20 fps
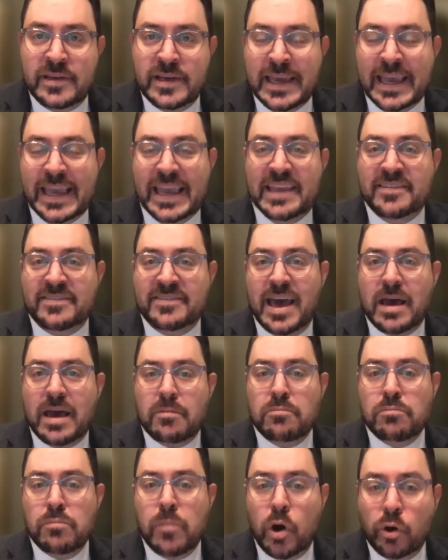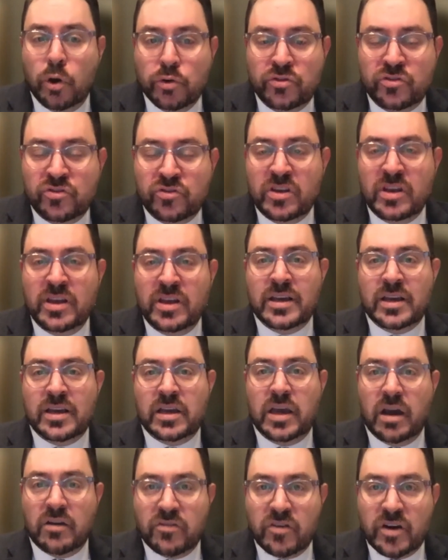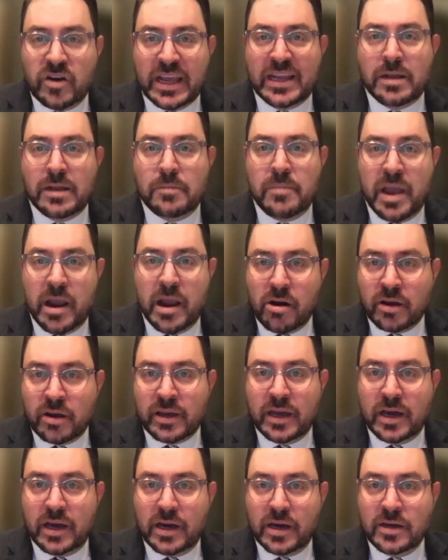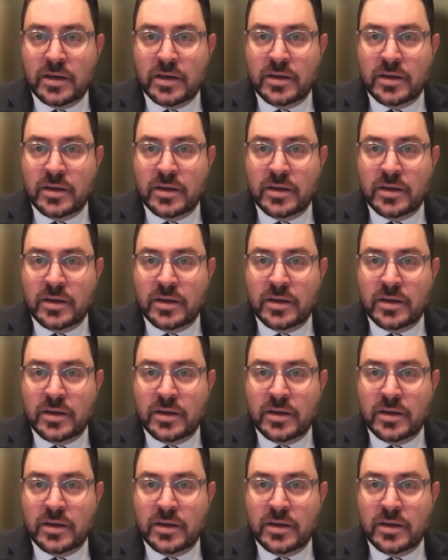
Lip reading: is that most governing in America